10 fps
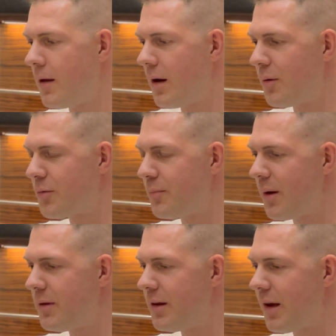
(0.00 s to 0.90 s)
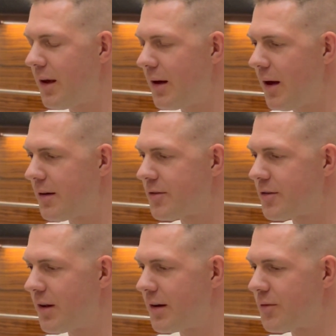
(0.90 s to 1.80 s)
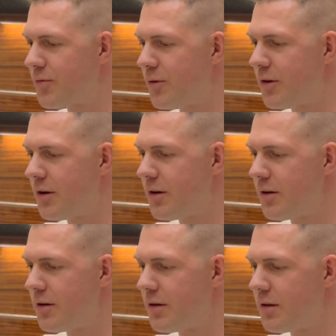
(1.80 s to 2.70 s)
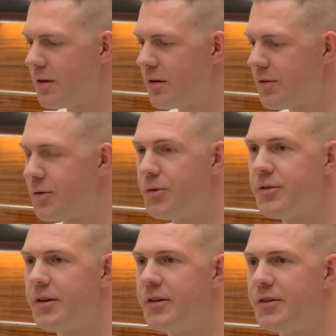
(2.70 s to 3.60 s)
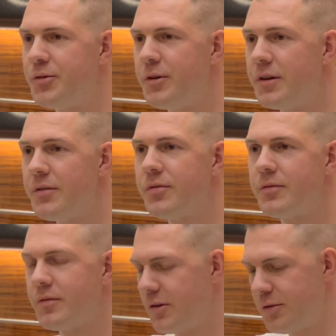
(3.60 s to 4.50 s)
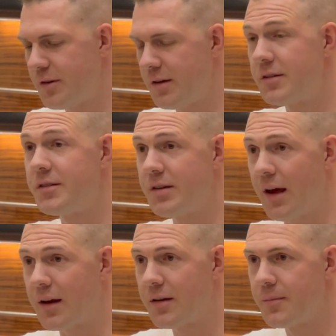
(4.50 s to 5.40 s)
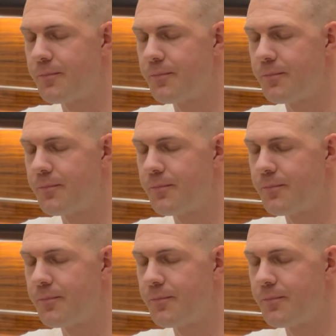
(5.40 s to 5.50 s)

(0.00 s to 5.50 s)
I would maybe add like so you said intuitive, you said tech,